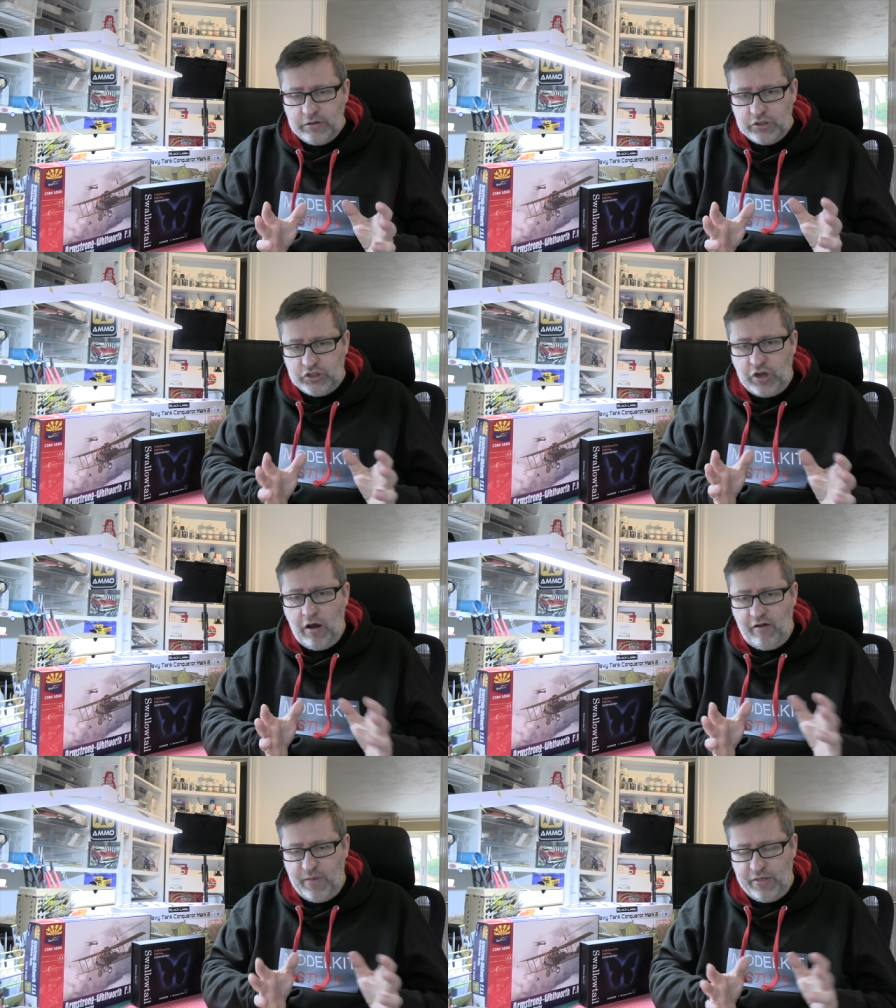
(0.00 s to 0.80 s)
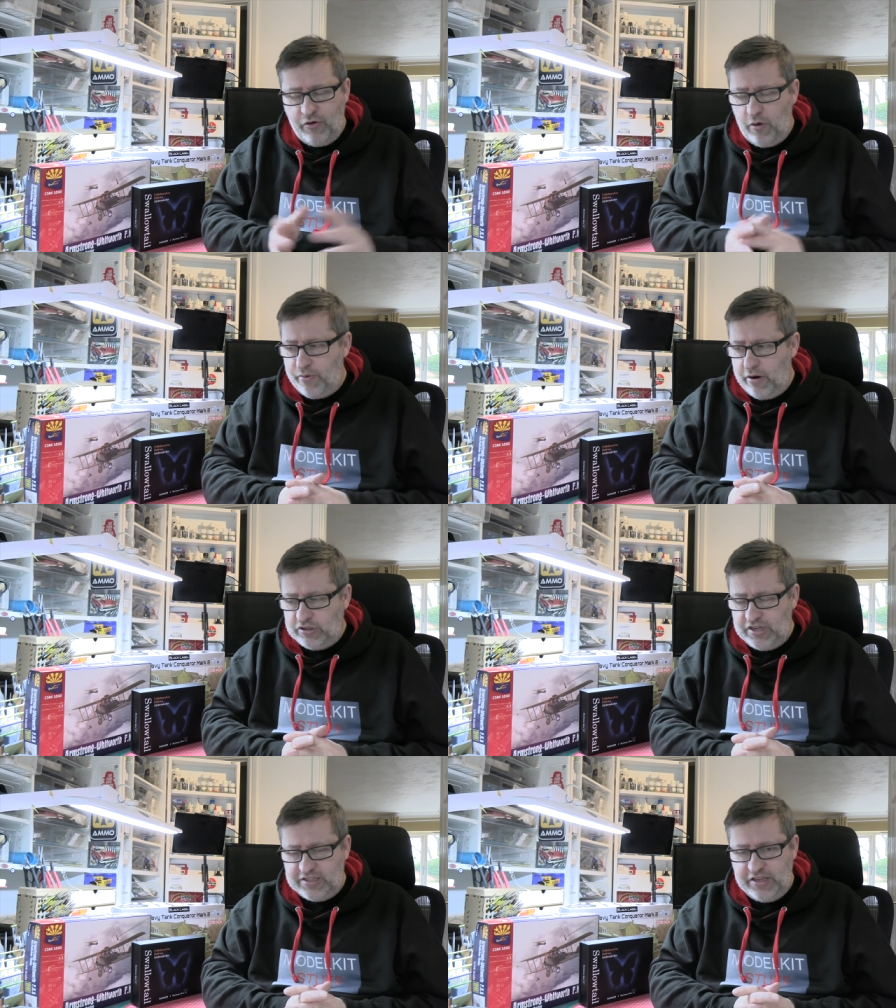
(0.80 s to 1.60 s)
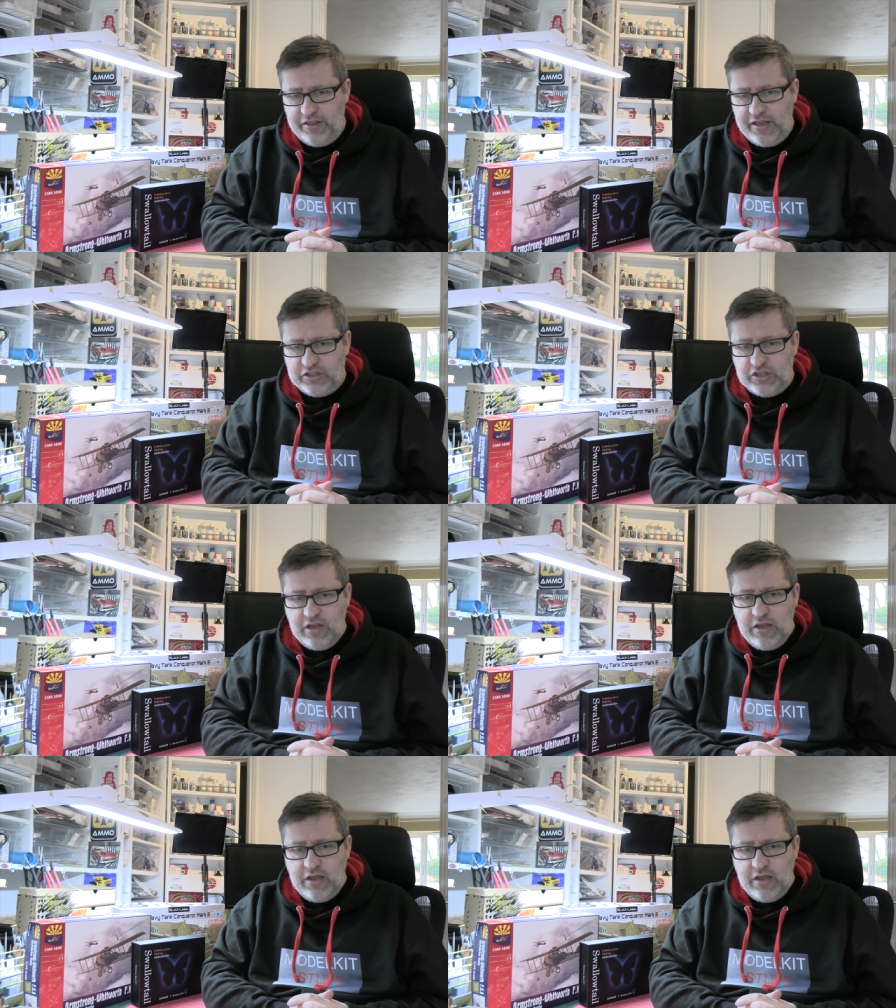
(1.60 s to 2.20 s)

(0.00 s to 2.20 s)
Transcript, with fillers: start of my thought process in this.